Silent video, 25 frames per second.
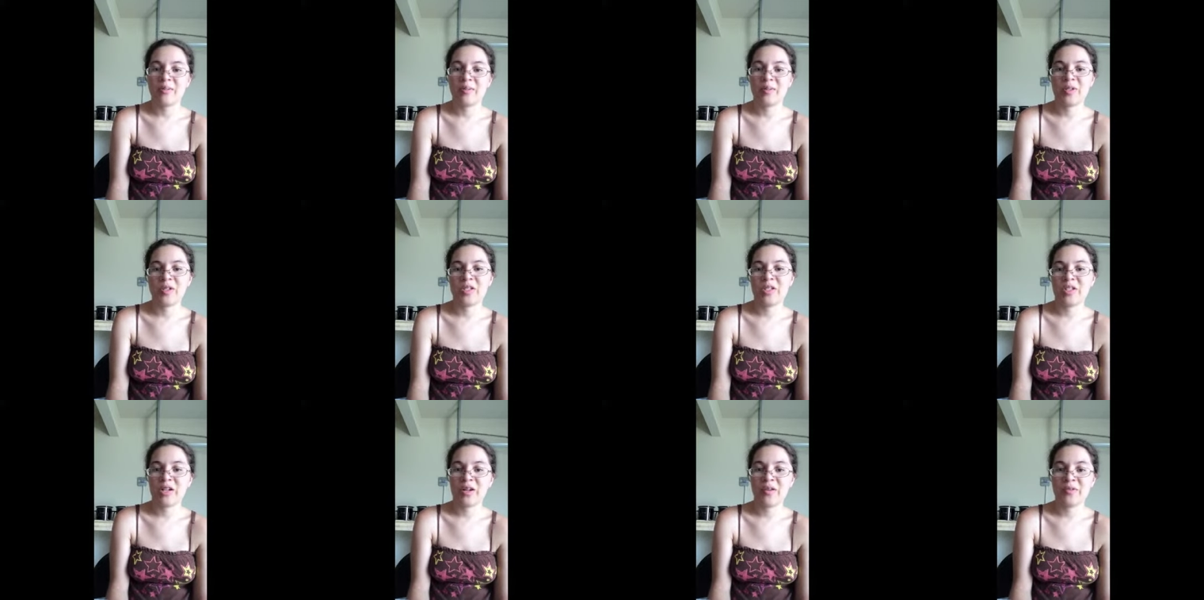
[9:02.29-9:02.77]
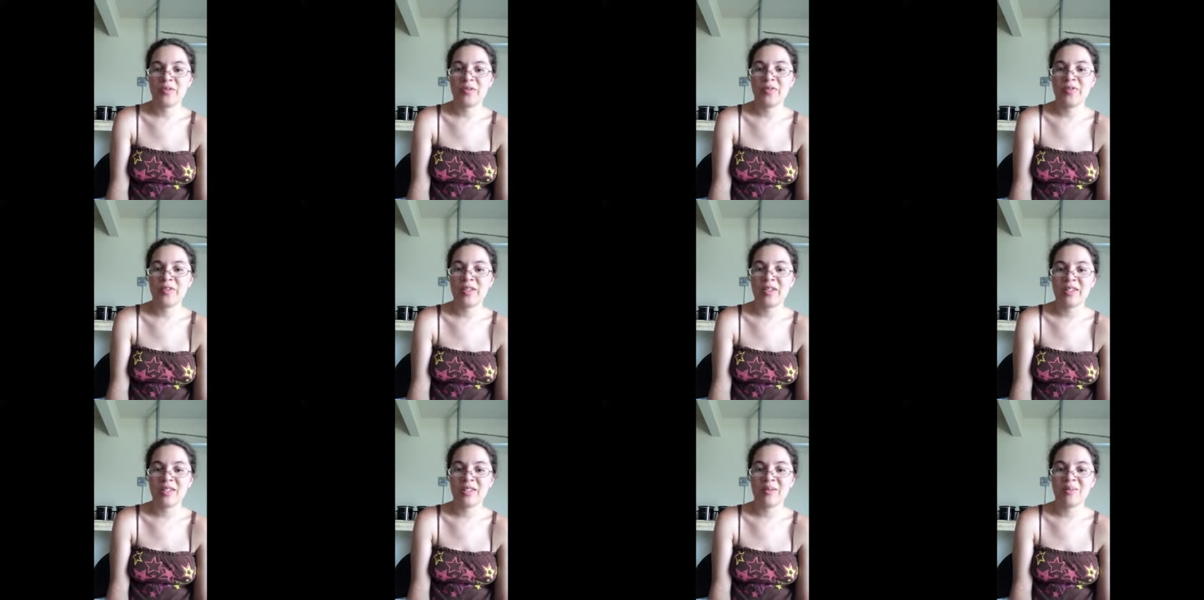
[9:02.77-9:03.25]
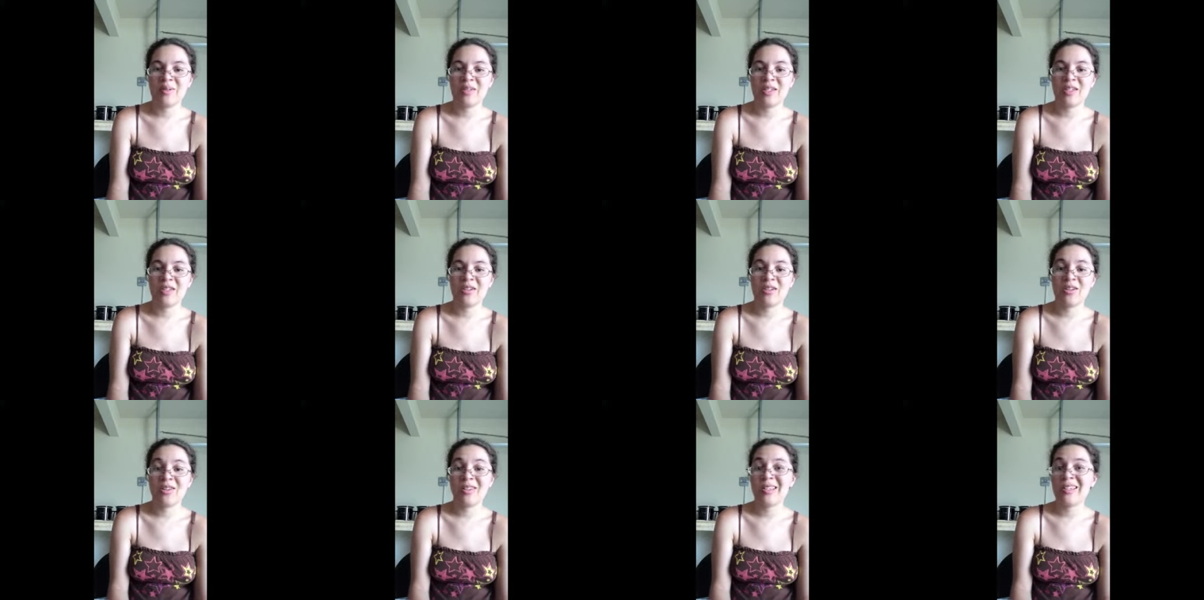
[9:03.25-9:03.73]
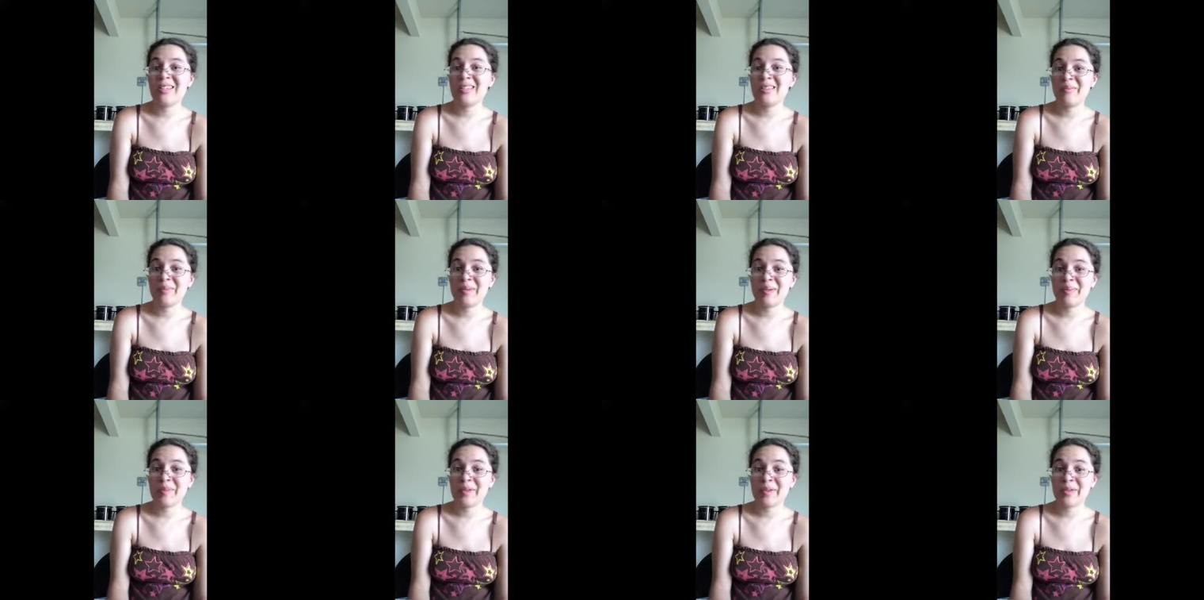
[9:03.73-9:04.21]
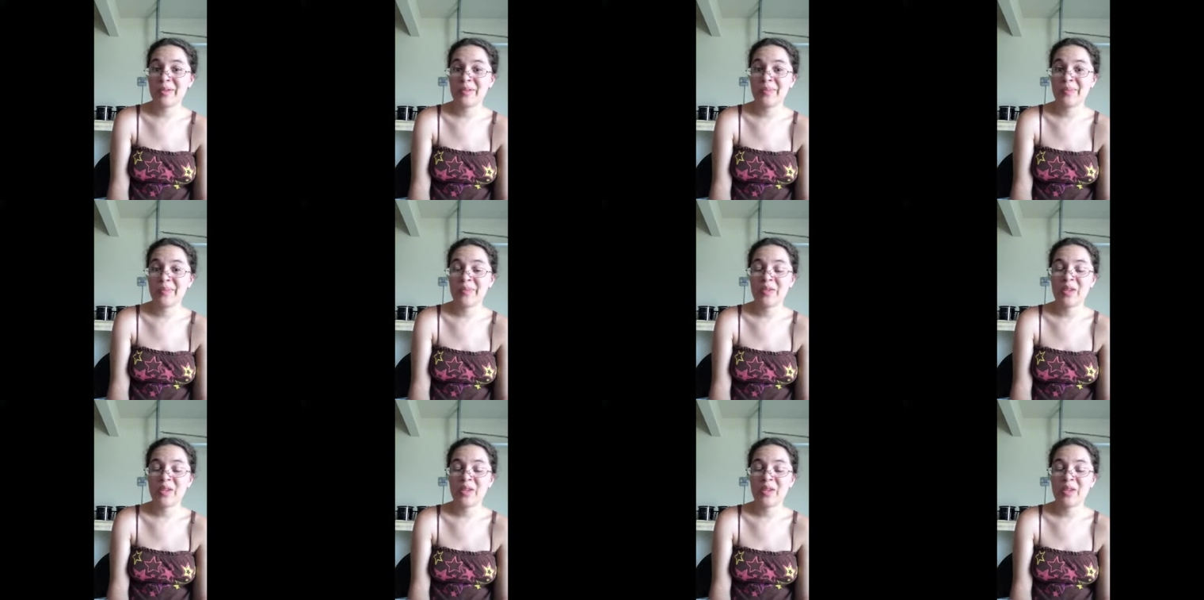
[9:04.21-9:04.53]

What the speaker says: bookshelf of Eat Sleep Knit yarn like some people do.